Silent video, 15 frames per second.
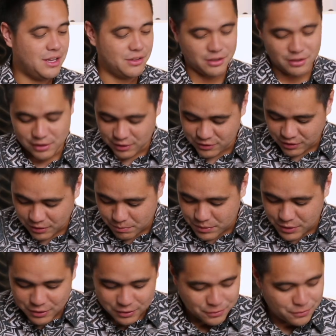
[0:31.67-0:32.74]
The looks are
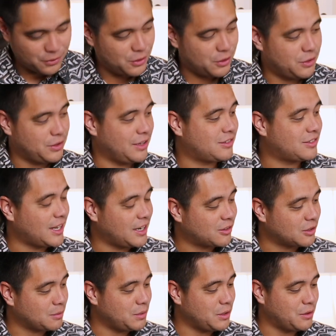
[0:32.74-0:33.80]
beautiful, the aesthetics
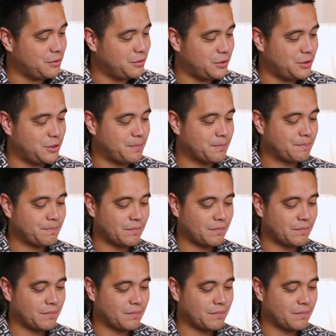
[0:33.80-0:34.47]
are beautiful.